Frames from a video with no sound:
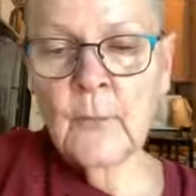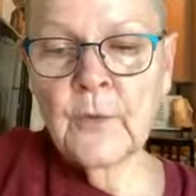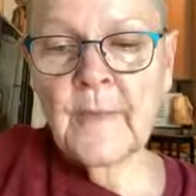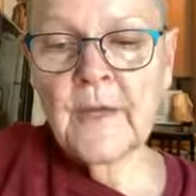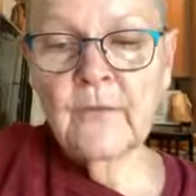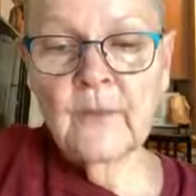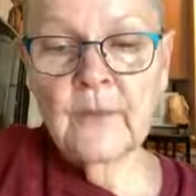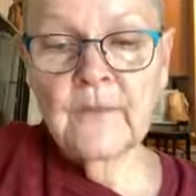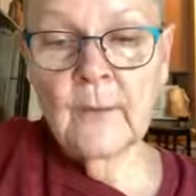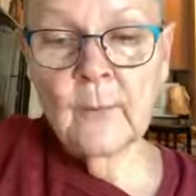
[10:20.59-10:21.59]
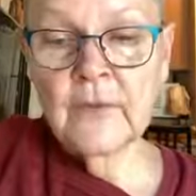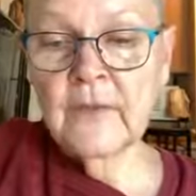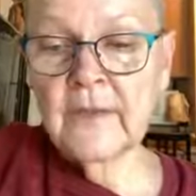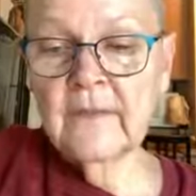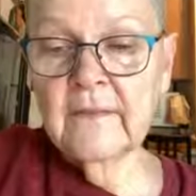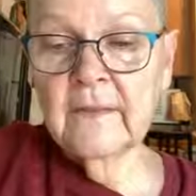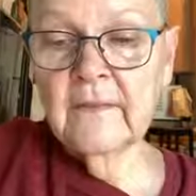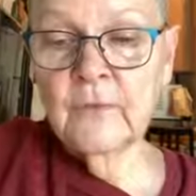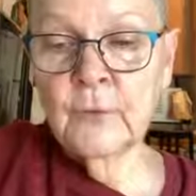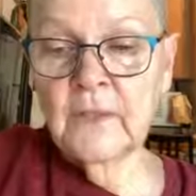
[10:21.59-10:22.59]
We may feel some
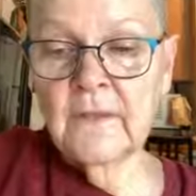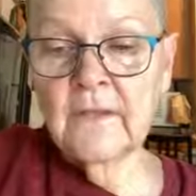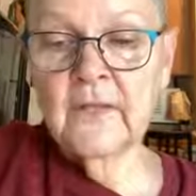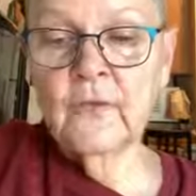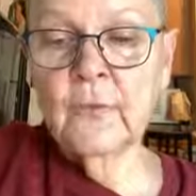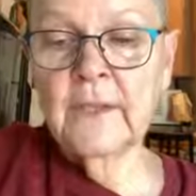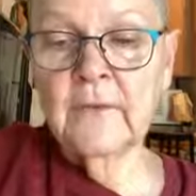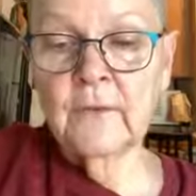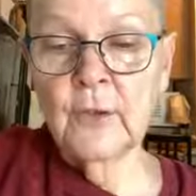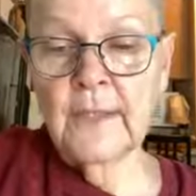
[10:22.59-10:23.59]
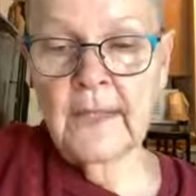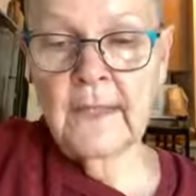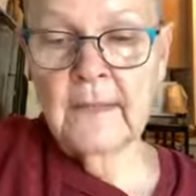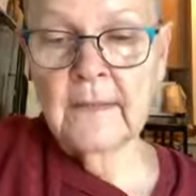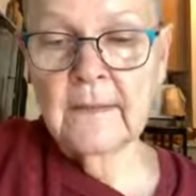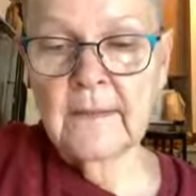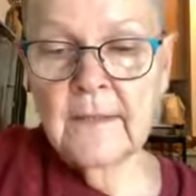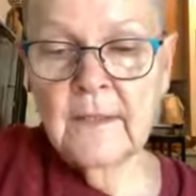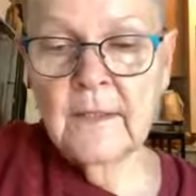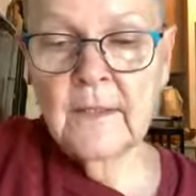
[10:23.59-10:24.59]
resistance to continuing to look at it,
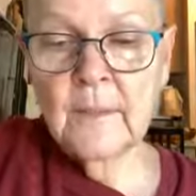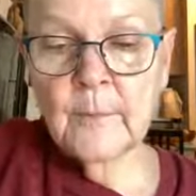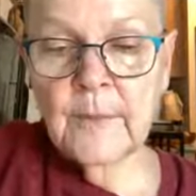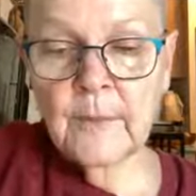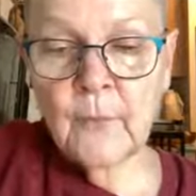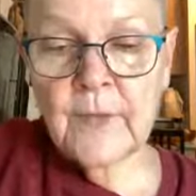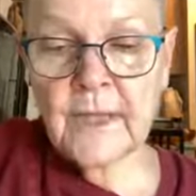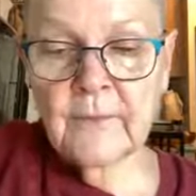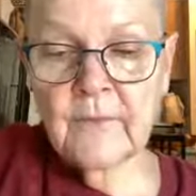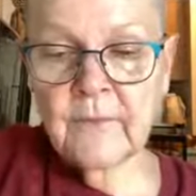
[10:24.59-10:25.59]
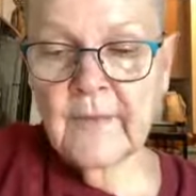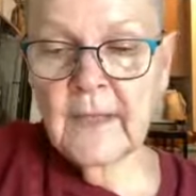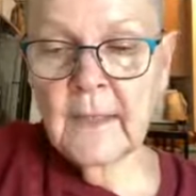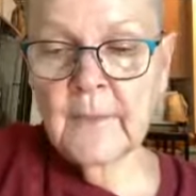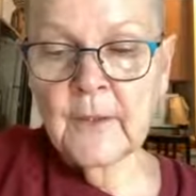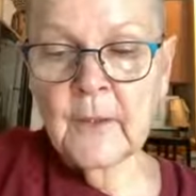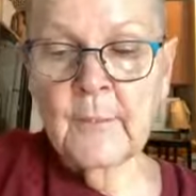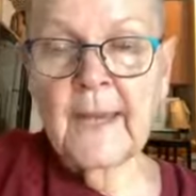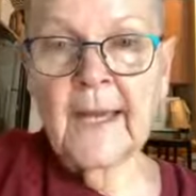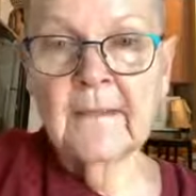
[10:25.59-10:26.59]
but if we have developed the
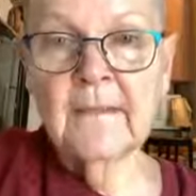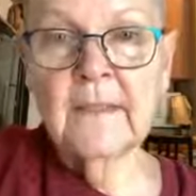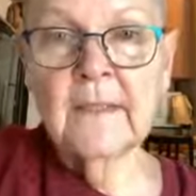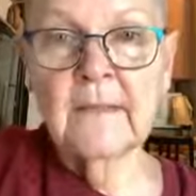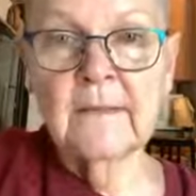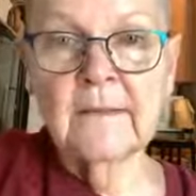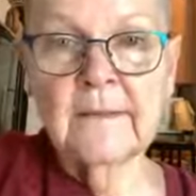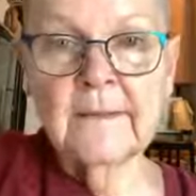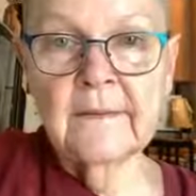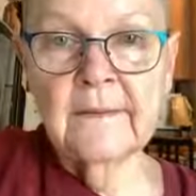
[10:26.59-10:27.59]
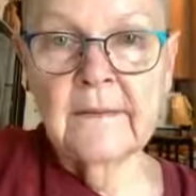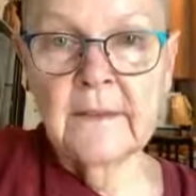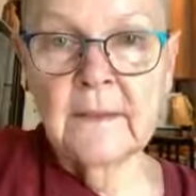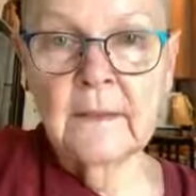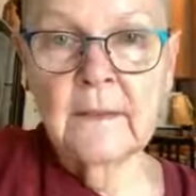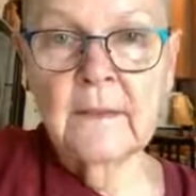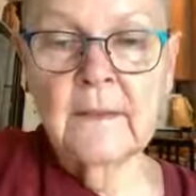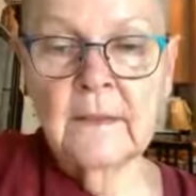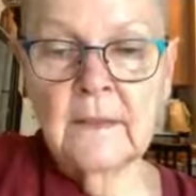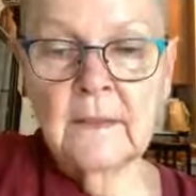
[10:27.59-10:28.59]
capacity to sit still
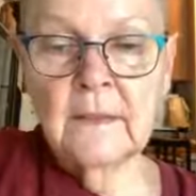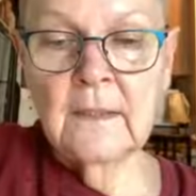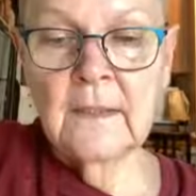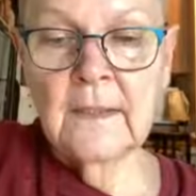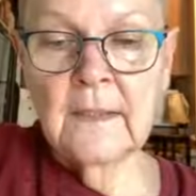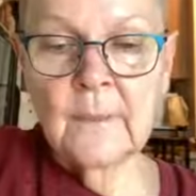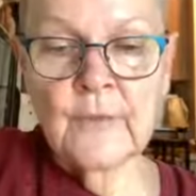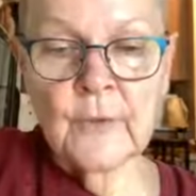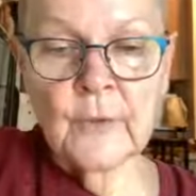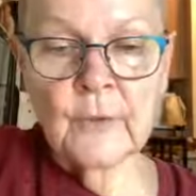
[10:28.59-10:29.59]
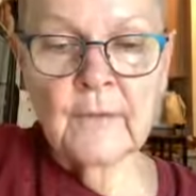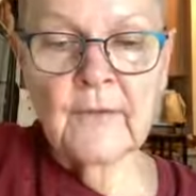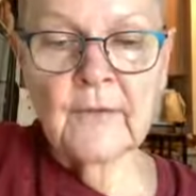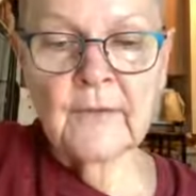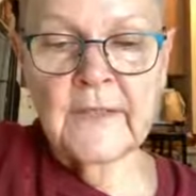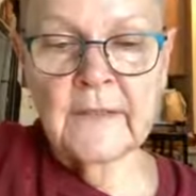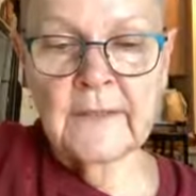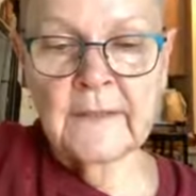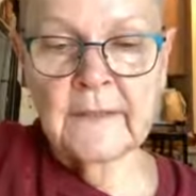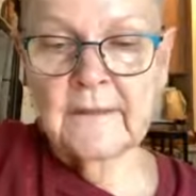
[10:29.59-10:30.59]
and observe our
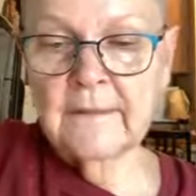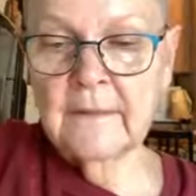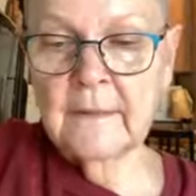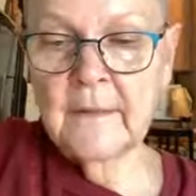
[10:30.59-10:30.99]
feelings,